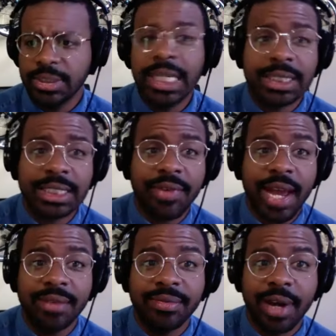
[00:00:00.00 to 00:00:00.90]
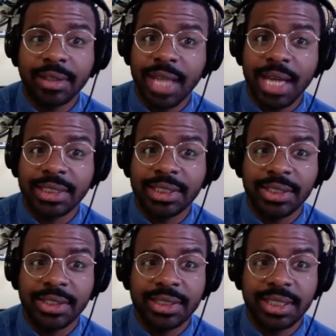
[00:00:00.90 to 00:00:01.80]
yes, I've had a lot of
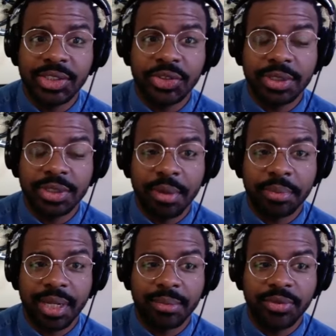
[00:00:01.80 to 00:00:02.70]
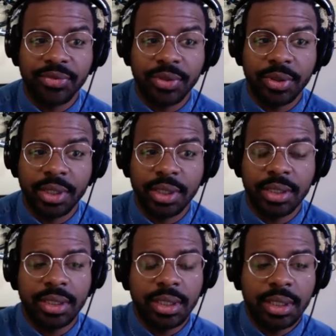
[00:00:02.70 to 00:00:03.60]
serious issues in my playing before.
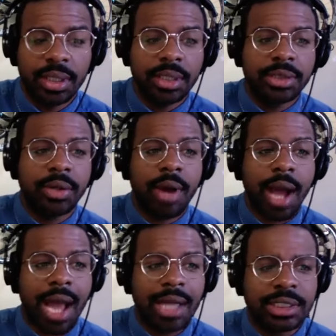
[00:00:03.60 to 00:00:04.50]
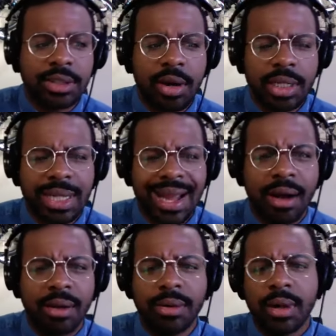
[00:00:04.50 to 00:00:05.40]
So I started
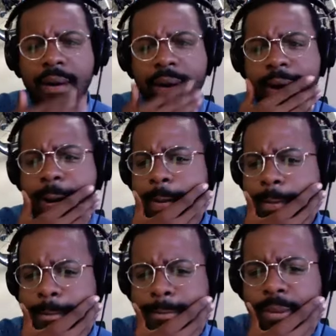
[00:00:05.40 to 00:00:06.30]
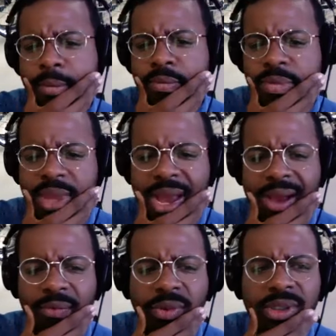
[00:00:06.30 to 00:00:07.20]
out um,
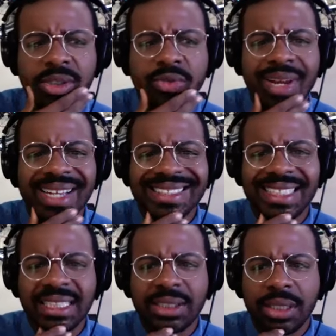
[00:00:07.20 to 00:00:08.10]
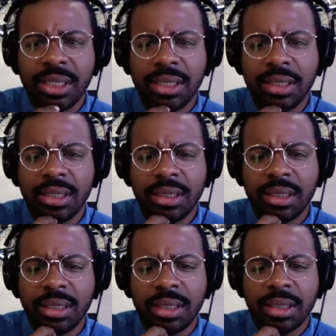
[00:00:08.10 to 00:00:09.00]
not with a great teacher.
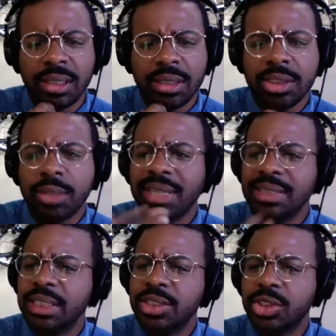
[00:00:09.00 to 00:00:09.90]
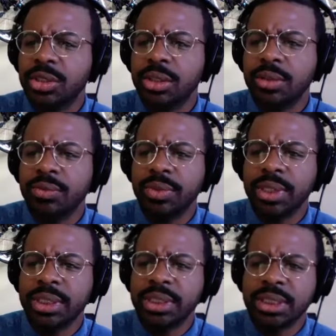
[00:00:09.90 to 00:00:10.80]
So my teacher
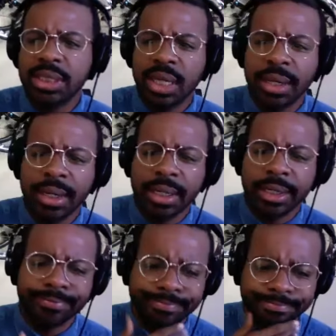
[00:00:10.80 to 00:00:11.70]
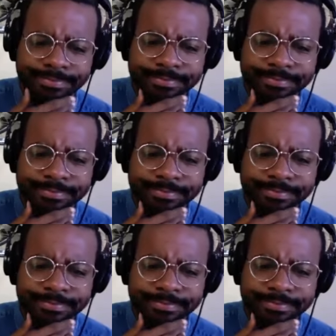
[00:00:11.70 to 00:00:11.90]
was um,